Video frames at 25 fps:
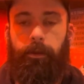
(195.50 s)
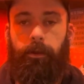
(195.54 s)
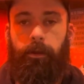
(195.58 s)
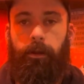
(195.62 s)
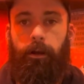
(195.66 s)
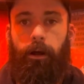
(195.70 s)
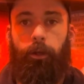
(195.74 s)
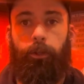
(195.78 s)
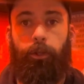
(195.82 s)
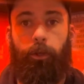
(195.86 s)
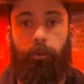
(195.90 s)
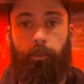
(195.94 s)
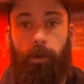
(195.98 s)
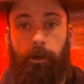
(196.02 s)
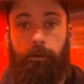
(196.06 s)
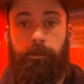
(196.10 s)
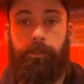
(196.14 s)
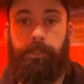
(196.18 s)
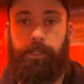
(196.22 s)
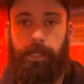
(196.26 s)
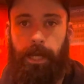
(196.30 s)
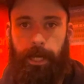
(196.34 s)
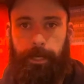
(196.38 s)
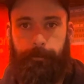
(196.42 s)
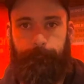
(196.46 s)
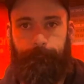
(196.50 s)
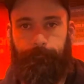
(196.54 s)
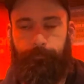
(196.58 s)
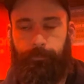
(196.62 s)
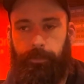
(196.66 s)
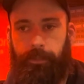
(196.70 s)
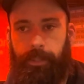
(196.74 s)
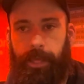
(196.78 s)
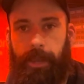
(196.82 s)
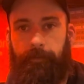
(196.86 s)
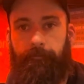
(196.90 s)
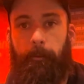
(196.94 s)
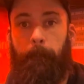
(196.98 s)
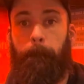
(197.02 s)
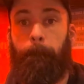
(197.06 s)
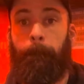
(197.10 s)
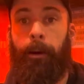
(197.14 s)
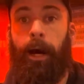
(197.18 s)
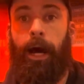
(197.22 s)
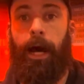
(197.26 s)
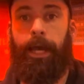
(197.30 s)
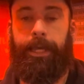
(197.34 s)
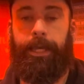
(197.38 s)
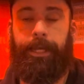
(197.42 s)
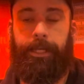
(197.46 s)
On the row side, they have a
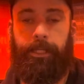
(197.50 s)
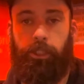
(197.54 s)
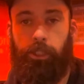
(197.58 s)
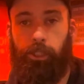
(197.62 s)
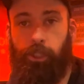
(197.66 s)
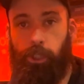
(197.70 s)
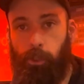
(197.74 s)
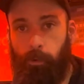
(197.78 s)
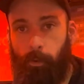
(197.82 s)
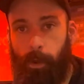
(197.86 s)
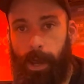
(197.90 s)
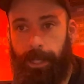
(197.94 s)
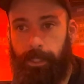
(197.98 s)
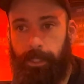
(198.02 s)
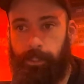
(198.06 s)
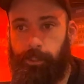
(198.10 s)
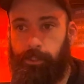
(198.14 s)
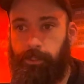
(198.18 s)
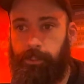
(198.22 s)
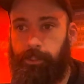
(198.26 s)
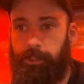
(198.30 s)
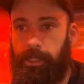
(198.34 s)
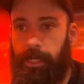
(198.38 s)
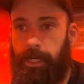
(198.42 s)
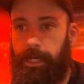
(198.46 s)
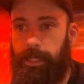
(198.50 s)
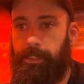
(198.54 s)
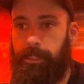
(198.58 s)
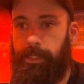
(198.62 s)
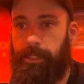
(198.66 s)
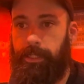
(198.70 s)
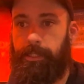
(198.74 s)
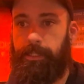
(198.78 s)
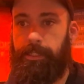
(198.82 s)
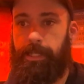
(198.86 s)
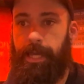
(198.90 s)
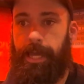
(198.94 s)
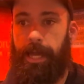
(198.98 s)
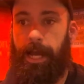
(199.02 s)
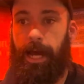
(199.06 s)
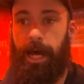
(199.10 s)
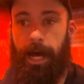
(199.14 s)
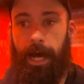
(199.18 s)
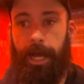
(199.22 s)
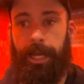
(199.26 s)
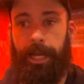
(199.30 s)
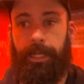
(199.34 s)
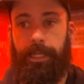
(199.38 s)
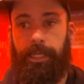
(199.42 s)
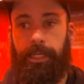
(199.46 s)
buy-in, 2 exercises, a
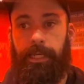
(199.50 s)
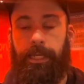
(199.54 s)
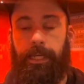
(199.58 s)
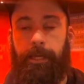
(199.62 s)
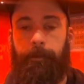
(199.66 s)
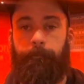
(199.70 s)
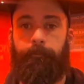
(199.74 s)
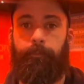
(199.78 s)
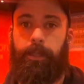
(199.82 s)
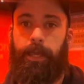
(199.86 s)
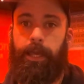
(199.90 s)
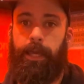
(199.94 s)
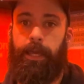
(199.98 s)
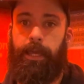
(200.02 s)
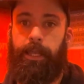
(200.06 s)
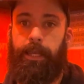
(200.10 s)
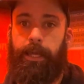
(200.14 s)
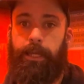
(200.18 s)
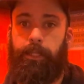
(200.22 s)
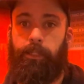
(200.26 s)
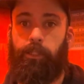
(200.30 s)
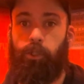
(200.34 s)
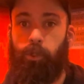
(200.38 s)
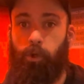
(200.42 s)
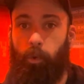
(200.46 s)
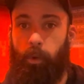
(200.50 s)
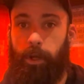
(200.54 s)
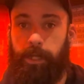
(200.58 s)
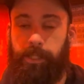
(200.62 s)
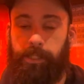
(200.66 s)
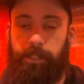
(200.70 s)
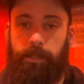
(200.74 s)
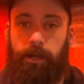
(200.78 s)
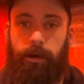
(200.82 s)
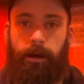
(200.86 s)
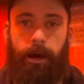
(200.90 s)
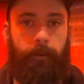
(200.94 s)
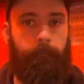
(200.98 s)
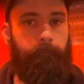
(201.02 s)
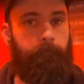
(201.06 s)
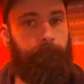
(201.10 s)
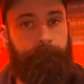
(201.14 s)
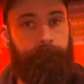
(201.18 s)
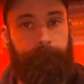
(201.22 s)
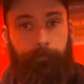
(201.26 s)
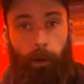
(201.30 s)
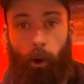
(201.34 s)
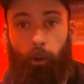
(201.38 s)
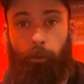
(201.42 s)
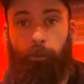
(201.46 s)
high knee and a twist
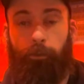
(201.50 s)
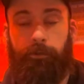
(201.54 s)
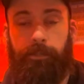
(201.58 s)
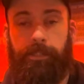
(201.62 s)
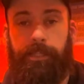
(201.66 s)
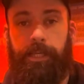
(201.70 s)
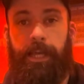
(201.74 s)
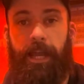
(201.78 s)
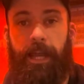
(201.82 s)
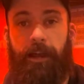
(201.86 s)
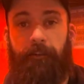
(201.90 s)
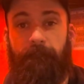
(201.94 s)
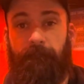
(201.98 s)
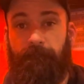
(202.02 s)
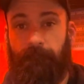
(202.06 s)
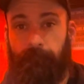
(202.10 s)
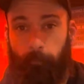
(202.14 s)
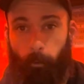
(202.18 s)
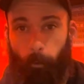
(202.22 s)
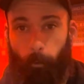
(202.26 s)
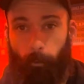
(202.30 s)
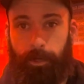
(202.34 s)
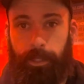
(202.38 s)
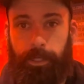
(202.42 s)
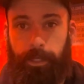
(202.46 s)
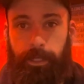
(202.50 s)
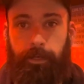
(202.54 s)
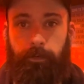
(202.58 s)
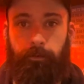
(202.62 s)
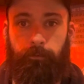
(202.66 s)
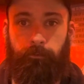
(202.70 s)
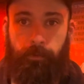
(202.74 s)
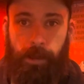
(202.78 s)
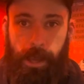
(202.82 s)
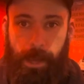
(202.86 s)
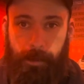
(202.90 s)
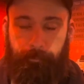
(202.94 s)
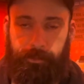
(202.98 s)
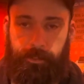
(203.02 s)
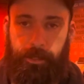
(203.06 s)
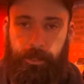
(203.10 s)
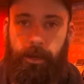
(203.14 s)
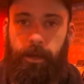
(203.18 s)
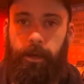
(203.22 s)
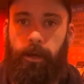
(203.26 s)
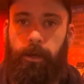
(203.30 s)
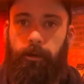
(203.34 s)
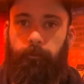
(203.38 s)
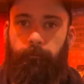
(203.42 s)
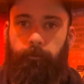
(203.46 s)
hop. Both are sitting at 40 reps
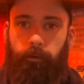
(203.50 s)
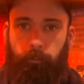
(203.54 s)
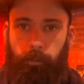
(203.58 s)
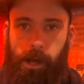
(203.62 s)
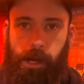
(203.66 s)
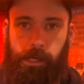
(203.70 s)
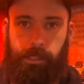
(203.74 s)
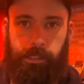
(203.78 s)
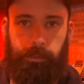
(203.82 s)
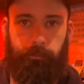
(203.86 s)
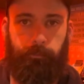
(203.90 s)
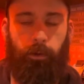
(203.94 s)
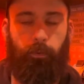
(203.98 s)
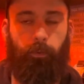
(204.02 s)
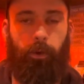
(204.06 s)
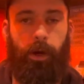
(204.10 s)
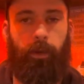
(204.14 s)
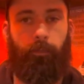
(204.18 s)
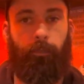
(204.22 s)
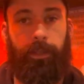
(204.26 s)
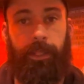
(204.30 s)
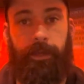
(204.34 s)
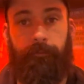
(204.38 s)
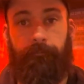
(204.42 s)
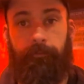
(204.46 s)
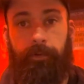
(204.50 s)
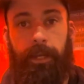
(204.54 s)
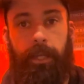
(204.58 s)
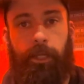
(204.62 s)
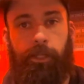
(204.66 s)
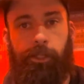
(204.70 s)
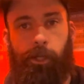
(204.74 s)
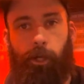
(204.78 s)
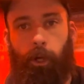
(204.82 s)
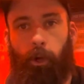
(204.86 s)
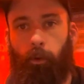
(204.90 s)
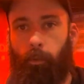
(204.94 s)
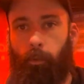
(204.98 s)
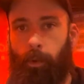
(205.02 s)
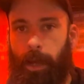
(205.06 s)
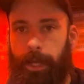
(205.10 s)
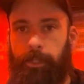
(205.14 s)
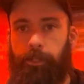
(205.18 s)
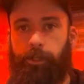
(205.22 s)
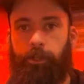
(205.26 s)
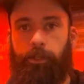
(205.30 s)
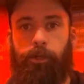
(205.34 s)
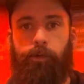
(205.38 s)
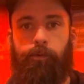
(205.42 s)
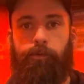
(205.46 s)
for block number 1. When they finish, they'll go right
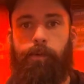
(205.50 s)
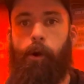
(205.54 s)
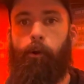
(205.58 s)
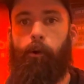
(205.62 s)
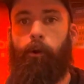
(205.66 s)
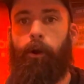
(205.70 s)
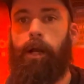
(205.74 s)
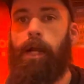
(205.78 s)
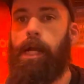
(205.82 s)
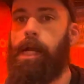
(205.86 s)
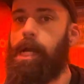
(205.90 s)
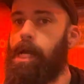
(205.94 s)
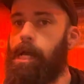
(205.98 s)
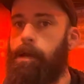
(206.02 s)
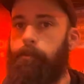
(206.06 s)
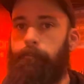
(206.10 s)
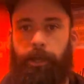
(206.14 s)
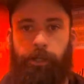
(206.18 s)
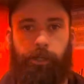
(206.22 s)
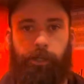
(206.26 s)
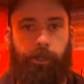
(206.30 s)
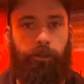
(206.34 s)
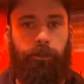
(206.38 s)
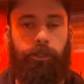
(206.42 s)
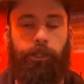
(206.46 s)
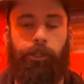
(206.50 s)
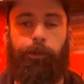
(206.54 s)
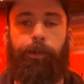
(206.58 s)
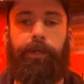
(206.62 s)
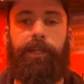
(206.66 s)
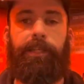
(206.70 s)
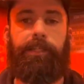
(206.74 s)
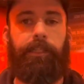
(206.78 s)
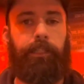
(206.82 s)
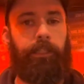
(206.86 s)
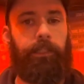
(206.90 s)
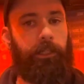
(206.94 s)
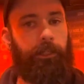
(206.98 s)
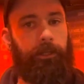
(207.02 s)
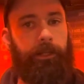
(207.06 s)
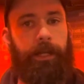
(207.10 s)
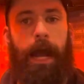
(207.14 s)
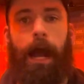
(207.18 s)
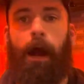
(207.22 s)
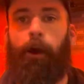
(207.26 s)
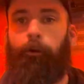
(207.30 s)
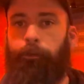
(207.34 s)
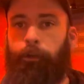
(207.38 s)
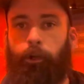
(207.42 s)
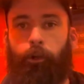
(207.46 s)
into the rower, make sure the screen is cleared
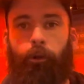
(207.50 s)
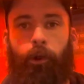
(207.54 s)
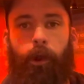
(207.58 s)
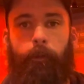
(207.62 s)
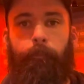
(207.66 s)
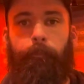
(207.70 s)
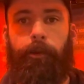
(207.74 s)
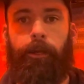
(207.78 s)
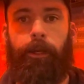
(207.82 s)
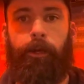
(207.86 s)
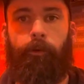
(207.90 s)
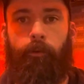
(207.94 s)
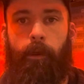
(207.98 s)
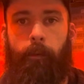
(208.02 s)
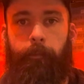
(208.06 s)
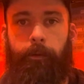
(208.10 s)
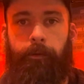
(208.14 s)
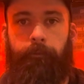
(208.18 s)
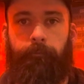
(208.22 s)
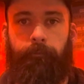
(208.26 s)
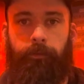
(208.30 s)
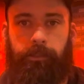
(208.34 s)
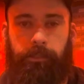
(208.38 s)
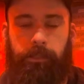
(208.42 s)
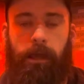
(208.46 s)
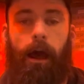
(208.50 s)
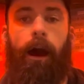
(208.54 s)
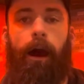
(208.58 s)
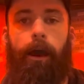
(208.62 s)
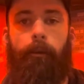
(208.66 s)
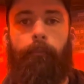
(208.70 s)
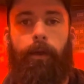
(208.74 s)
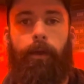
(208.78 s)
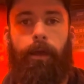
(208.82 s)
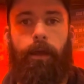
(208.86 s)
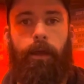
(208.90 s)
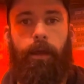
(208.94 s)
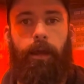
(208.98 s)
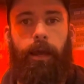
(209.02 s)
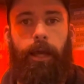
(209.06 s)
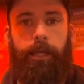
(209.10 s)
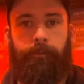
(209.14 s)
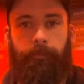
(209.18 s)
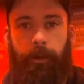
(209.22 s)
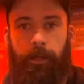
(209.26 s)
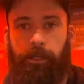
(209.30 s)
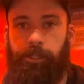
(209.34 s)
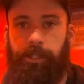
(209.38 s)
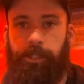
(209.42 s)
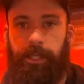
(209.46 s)
out, and they're gripping and ripping for time. As
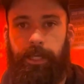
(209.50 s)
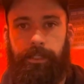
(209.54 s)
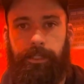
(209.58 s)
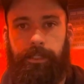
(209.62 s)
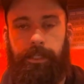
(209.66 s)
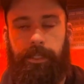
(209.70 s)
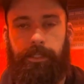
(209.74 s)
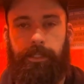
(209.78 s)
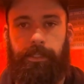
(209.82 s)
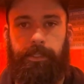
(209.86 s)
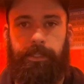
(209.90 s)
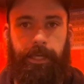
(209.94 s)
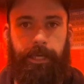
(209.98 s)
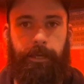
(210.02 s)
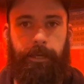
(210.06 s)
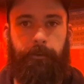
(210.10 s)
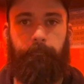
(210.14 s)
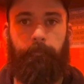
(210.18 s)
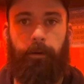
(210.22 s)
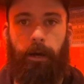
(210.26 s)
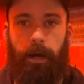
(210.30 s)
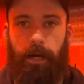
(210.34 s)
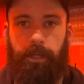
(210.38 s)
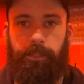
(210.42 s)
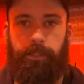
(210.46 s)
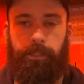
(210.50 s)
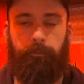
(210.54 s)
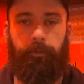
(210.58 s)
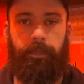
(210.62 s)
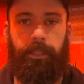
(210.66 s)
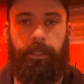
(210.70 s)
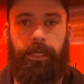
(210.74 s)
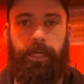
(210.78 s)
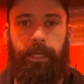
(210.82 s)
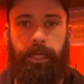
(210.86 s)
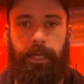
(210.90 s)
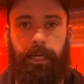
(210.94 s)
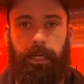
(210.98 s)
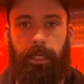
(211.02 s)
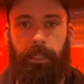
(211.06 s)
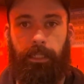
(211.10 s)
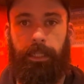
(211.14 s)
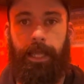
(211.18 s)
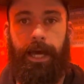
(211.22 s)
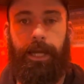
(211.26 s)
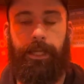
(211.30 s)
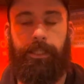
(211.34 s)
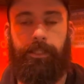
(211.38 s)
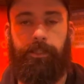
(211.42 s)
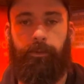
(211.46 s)
much distance as they can possibly
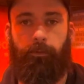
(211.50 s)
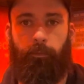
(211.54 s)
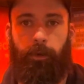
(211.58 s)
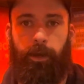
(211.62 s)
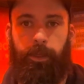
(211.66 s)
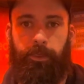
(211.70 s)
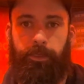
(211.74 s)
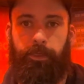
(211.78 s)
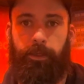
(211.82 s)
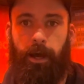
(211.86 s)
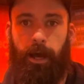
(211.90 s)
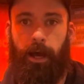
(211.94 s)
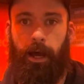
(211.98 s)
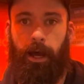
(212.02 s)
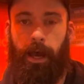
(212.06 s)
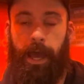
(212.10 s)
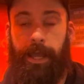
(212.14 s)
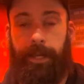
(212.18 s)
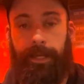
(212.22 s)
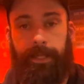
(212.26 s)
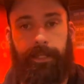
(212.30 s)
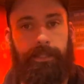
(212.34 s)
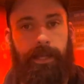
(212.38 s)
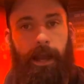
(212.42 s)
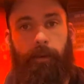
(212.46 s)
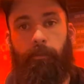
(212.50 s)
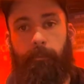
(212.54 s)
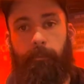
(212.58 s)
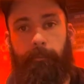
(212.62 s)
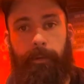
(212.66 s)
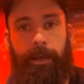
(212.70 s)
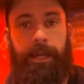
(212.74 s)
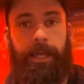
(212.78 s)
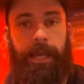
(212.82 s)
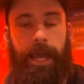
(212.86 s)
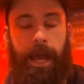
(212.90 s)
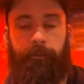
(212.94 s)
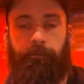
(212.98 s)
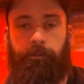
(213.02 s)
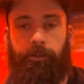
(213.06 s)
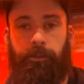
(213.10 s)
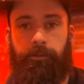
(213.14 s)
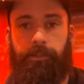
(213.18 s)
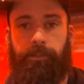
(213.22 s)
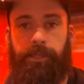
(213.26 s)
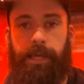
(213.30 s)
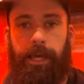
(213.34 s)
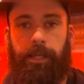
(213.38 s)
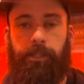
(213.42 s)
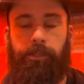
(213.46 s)
collect with any time remaining after
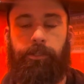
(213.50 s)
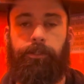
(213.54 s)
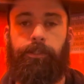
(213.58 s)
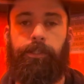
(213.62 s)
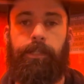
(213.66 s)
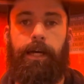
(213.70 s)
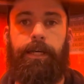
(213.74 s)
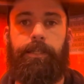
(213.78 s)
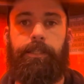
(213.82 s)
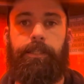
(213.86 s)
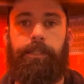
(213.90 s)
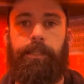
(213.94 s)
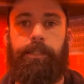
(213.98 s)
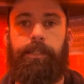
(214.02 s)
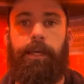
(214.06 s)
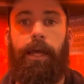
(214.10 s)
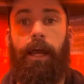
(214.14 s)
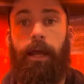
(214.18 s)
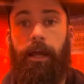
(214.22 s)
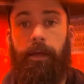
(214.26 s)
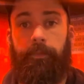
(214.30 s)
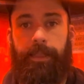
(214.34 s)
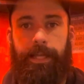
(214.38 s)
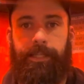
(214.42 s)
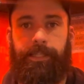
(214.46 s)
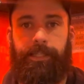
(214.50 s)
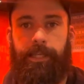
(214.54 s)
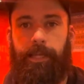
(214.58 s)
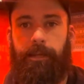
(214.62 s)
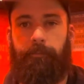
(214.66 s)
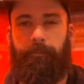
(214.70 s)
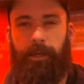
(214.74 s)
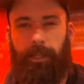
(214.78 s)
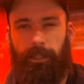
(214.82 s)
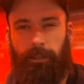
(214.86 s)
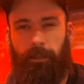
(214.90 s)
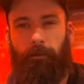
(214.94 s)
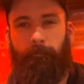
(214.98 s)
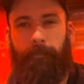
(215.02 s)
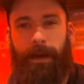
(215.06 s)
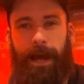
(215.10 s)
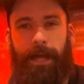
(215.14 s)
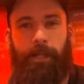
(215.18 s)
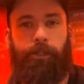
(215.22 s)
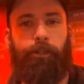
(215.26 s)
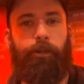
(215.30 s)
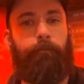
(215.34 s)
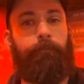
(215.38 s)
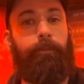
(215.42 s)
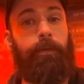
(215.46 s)
those exercises. That's gonna be a little
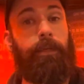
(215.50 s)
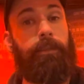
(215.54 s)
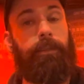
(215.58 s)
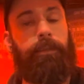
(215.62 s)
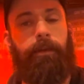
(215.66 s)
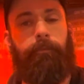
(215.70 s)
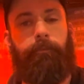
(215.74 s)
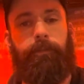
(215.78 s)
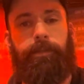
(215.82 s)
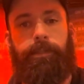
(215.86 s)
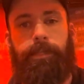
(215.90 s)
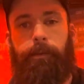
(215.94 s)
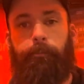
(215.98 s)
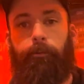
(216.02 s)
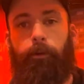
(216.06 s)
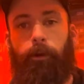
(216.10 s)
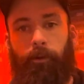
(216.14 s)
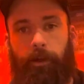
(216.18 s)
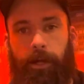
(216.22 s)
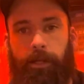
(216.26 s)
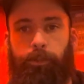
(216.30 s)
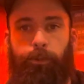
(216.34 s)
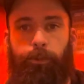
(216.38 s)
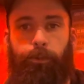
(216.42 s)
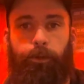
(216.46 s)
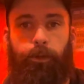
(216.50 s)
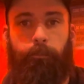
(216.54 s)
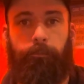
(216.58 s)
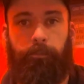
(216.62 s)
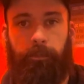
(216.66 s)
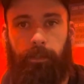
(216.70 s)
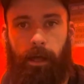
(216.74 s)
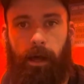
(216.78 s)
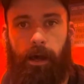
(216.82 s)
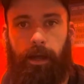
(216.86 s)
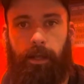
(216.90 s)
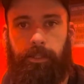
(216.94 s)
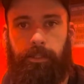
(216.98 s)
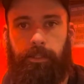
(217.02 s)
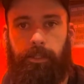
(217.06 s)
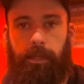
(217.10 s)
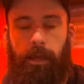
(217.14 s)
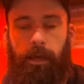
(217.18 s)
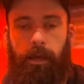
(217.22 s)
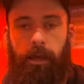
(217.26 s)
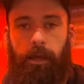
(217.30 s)
match or beat theme as they progress through their blocks.